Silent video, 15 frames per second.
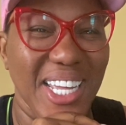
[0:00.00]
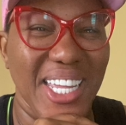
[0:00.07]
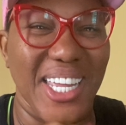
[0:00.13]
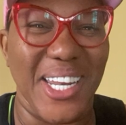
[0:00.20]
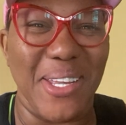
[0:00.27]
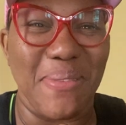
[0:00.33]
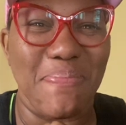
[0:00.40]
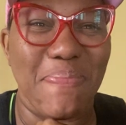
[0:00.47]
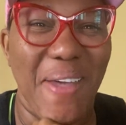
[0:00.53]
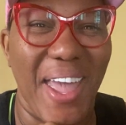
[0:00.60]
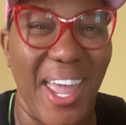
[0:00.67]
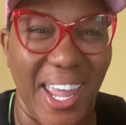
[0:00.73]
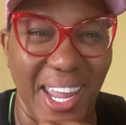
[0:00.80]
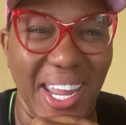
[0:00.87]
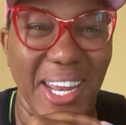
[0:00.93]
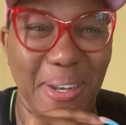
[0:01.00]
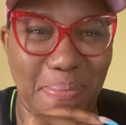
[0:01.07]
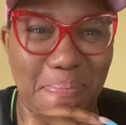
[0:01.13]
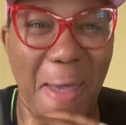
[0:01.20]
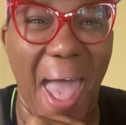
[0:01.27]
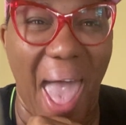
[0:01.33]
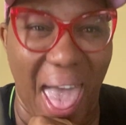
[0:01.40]
Getting paid
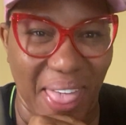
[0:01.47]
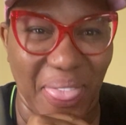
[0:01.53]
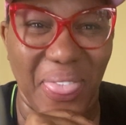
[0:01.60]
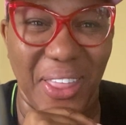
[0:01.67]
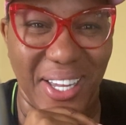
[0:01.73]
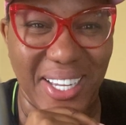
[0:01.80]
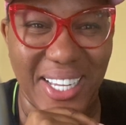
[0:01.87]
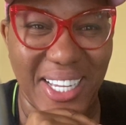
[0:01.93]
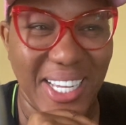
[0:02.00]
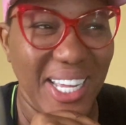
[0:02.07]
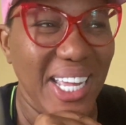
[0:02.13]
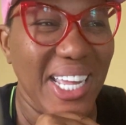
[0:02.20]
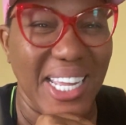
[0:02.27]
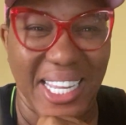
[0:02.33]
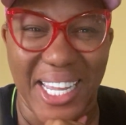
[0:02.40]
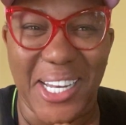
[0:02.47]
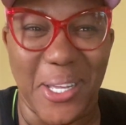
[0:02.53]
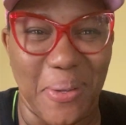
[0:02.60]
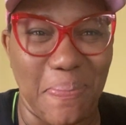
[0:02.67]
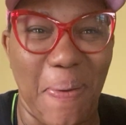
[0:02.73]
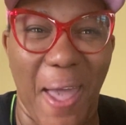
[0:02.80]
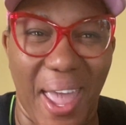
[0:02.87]
math.
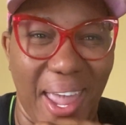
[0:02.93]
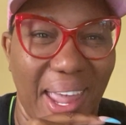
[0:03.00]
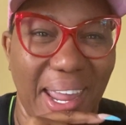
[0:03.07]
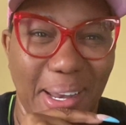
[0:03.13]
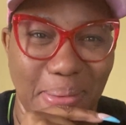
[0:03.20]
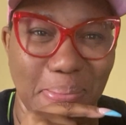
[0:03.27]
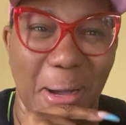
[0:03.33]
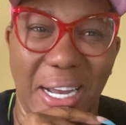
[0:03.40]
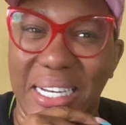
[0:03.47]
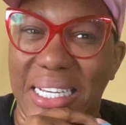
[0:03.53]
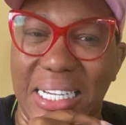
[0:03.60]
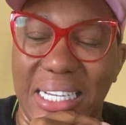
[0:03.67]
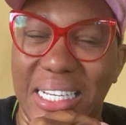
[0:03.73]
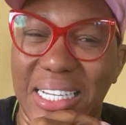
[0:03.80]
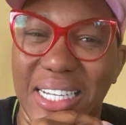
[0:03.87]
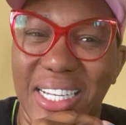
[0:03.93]
Getting paid money.